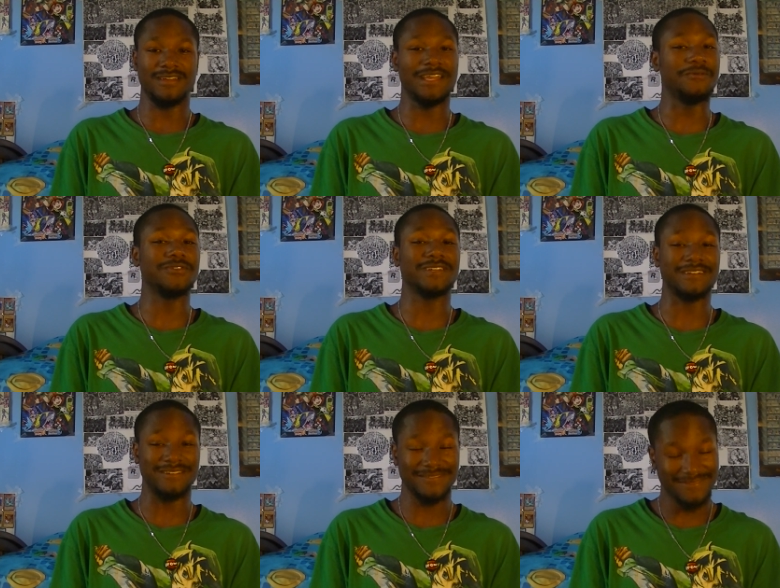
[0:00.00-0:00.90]
It was
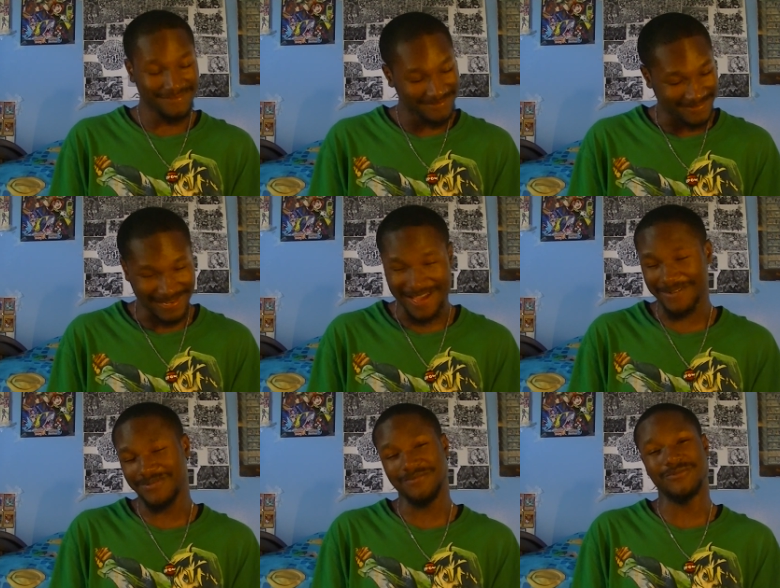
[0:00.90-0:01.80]
a lot
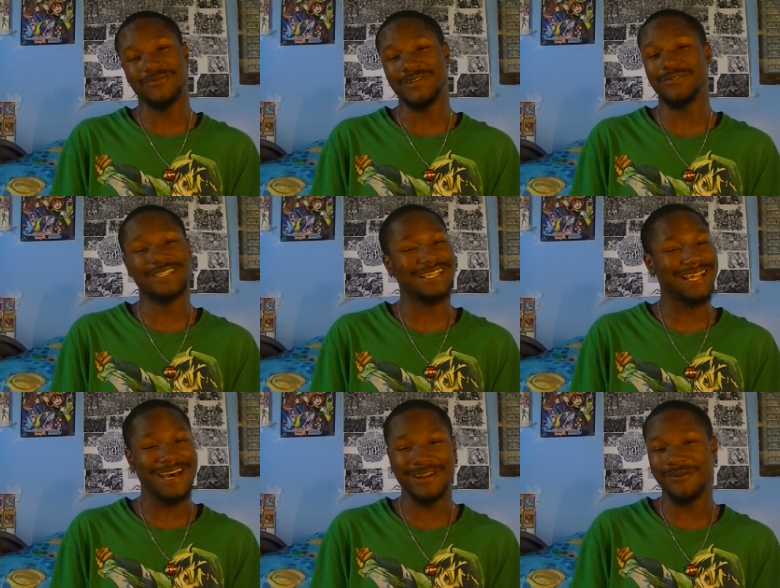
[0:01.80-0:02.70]
of people. It was a
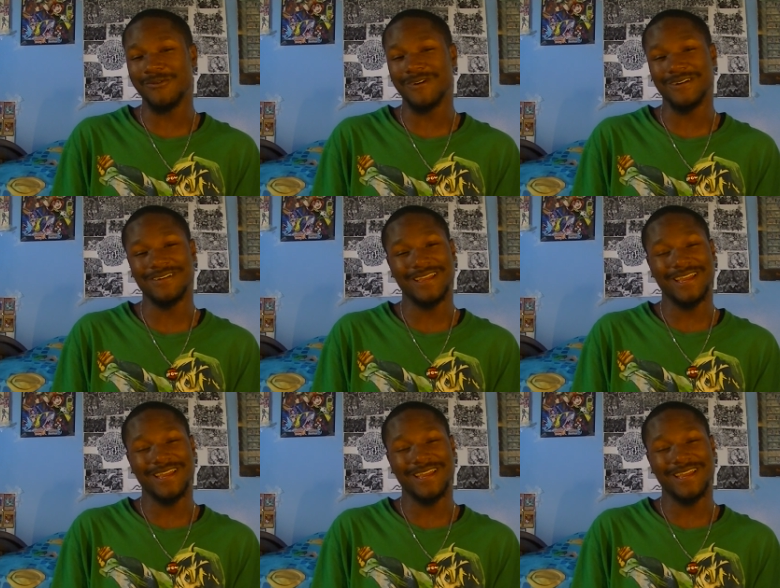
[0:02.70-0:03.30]
lot of work.